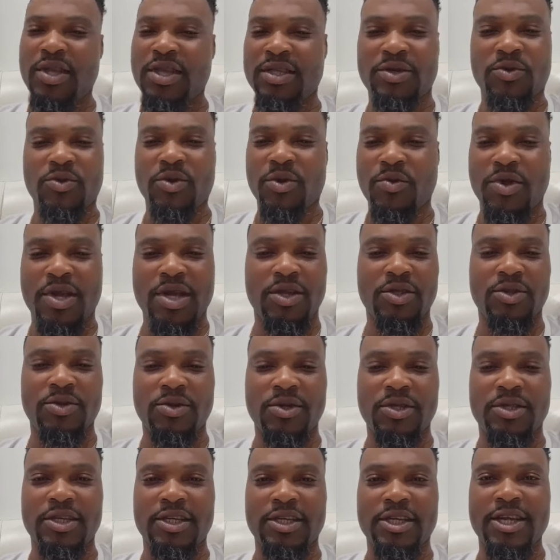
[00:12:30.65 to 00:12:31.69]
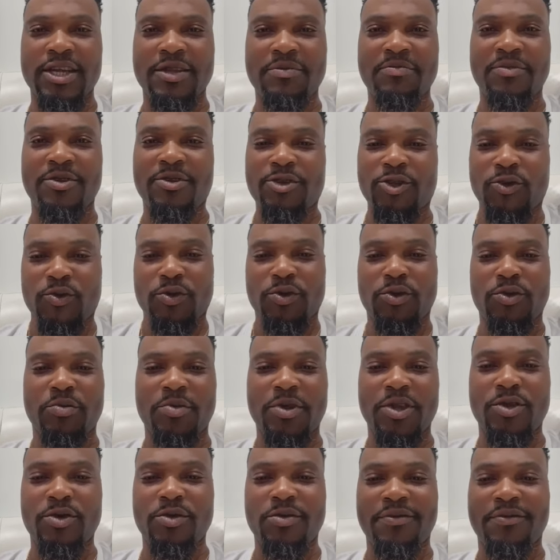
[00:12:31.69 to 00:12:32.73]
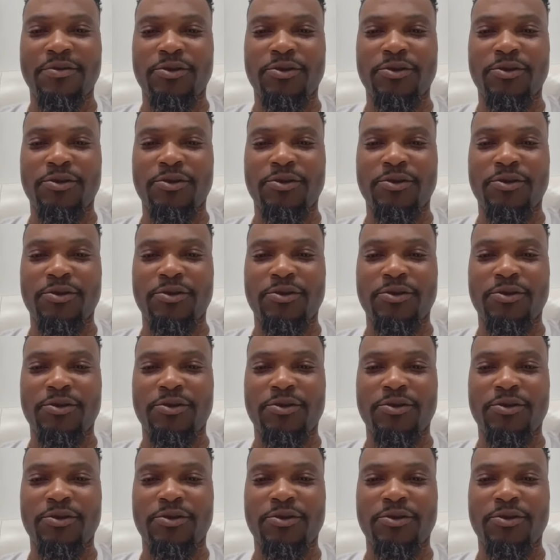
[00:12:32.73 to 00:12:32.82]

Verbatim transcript: there's a way we can do it again because we're gonna be here